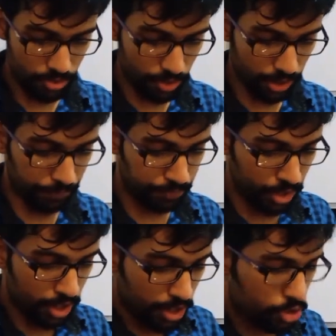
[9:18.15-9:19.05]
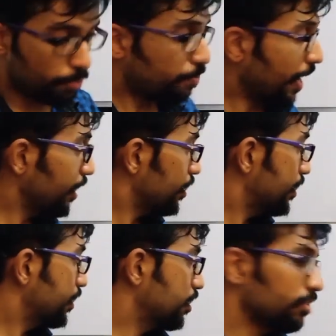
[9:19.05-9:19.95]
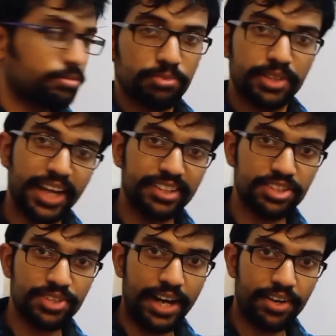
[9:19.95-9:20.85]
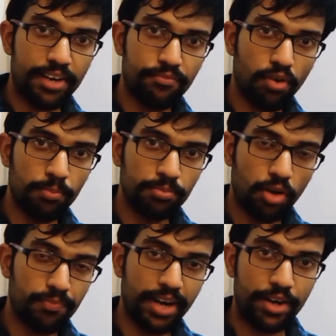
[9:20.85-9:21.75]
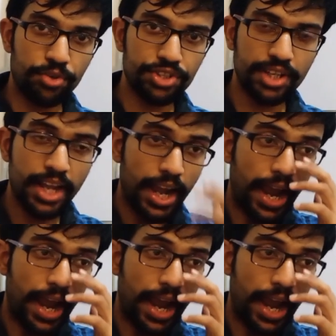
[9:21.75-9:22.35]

Okay, so plant take this nitrate form of nitrogen,